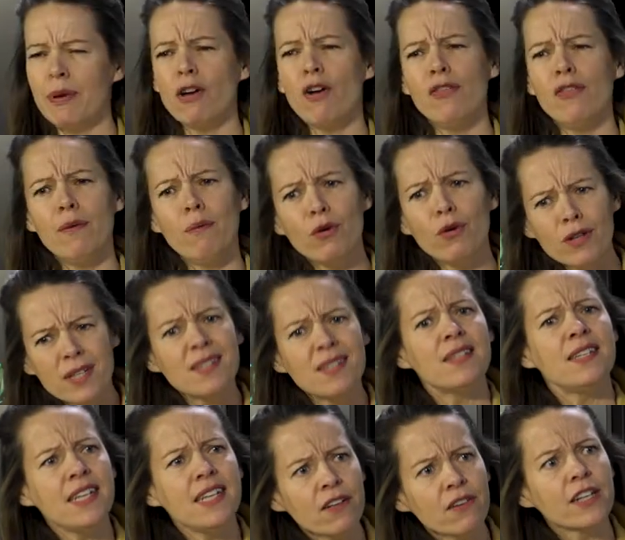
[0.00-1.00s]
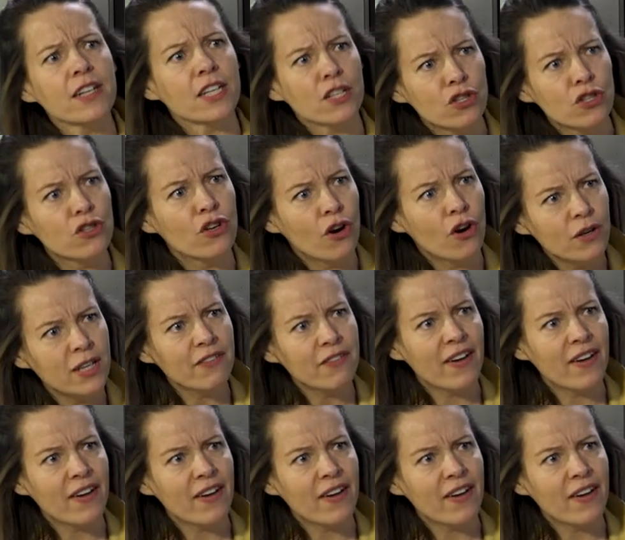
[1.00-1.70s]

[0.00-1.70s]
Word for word: but on the more serious note,